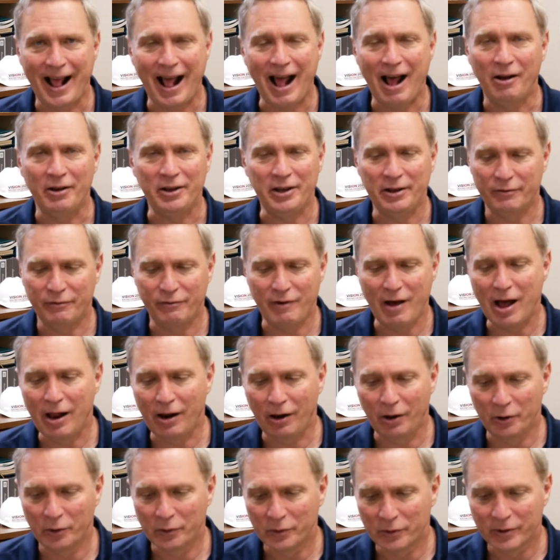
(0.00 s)
how you
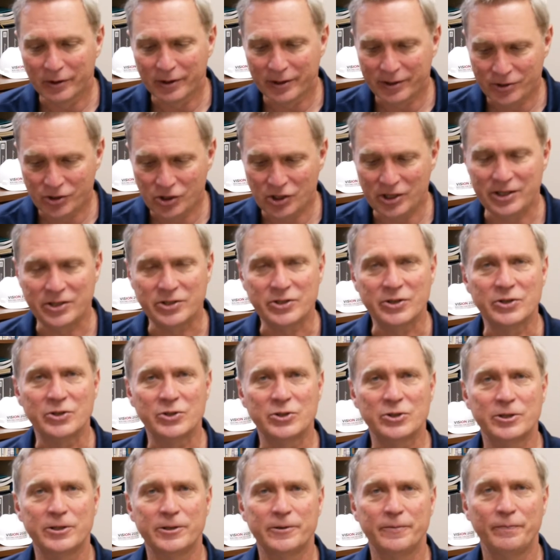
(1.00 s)
follow
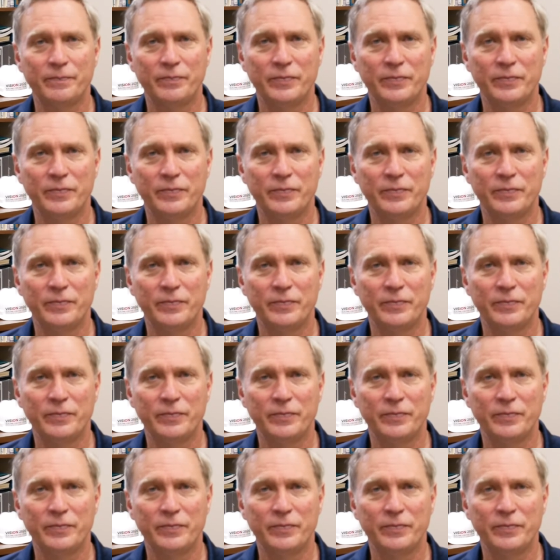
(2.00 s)
Jesus.